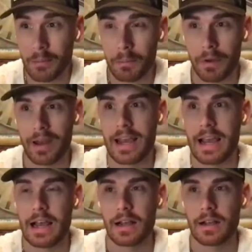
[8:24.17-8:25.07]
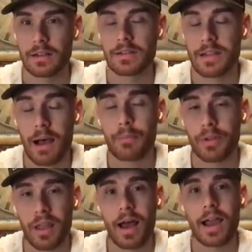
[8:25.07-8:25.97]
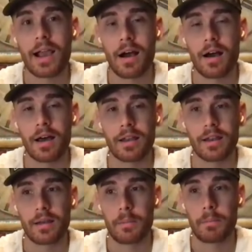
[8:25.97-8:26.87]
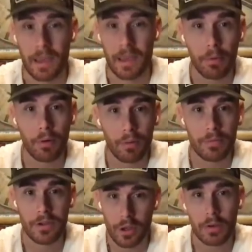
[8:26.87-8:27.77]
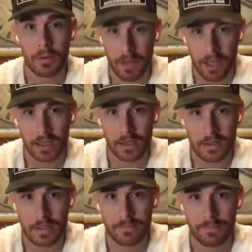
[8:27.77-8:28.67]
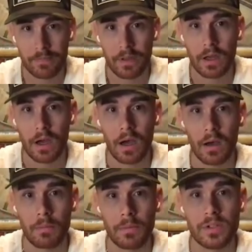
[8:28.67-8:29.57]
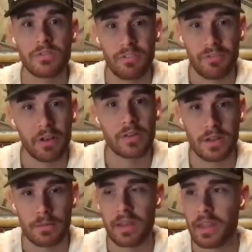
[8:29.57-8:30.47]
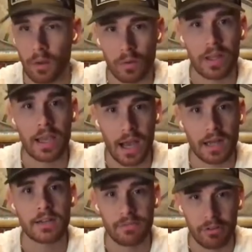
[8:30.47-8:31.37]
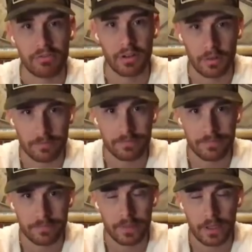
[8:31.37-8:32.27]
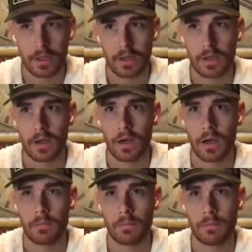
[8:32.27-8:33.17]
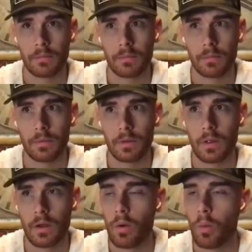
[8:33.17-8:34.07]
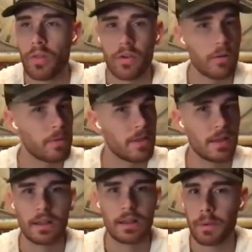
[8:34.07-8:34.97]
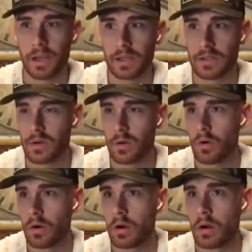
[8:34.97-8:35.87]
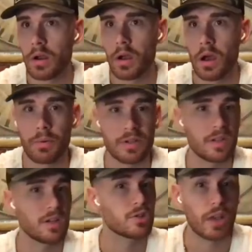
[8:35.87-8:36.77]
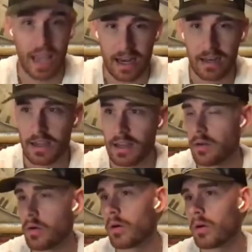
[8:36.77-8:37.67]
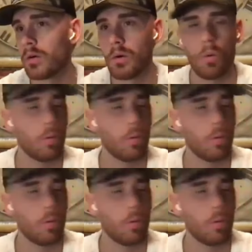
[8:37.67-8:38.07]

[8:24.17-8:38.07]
up, but stop relying on people, human beings, mm. um, to fulfill something that only God can fulfill. Wow. Um, yeah. Uh, whether it be the Olympics or a presidential candidate or